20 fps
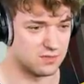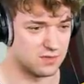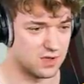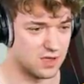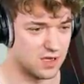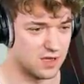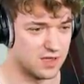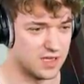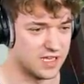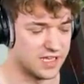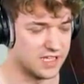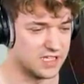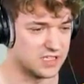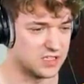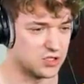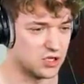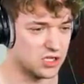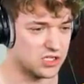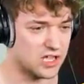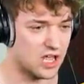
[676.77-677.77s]
Uh, he,
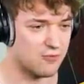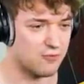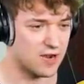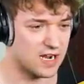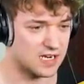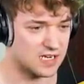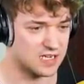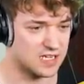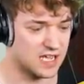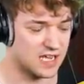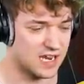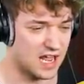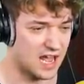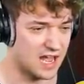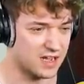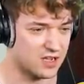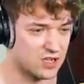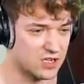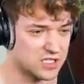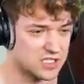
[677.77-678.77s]
you're directly at
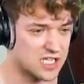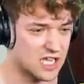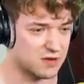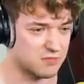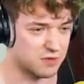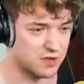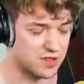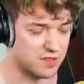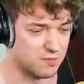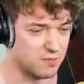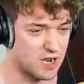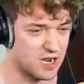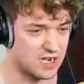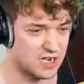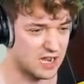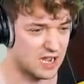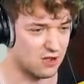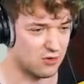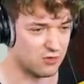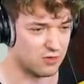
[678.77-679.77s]
eye contact with him right
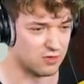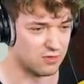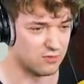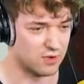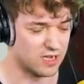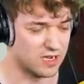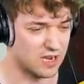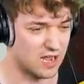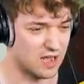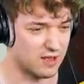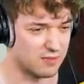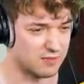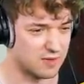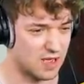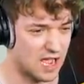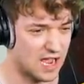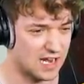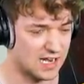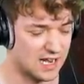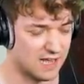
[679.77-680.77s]
now, but uh,
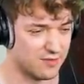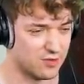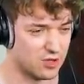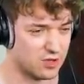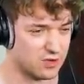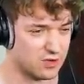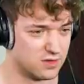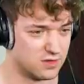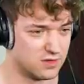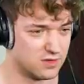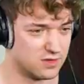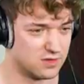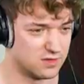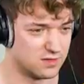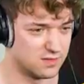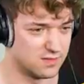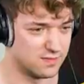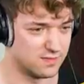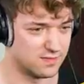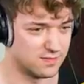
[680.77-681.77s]
eye level.
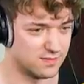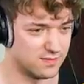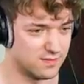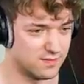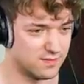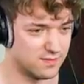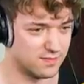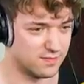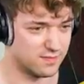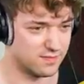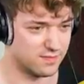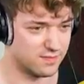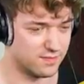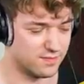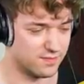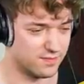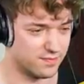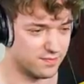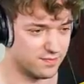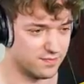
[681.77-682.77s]
This would be a good
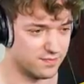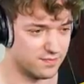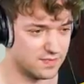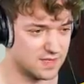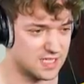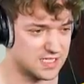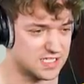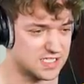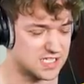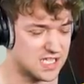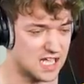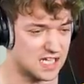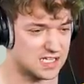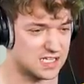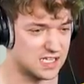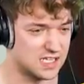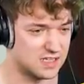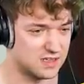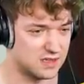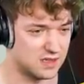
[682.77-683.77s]
spot, you know. This is like
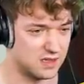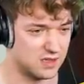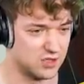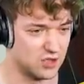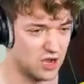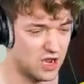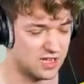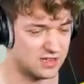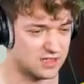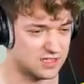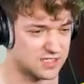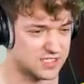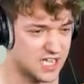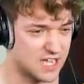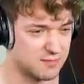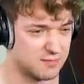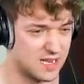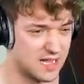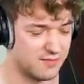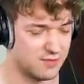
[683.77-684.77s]
the yeah. you're at the
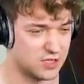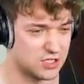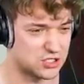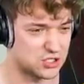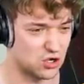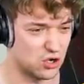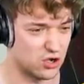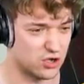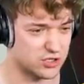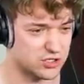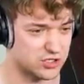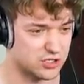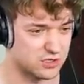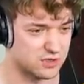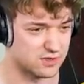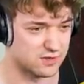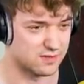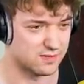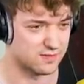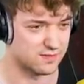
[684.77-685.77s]
same level as Josh.
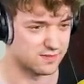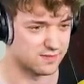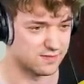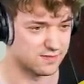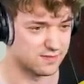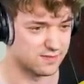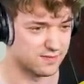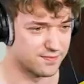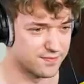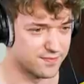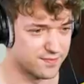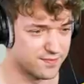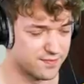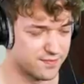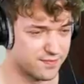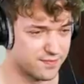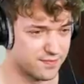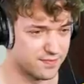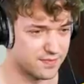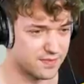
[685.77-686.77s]
This
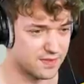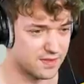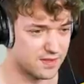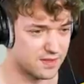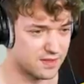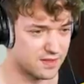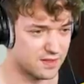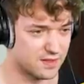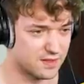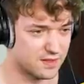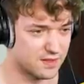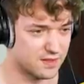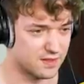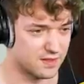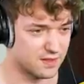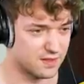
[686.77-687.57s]
would be a good spot.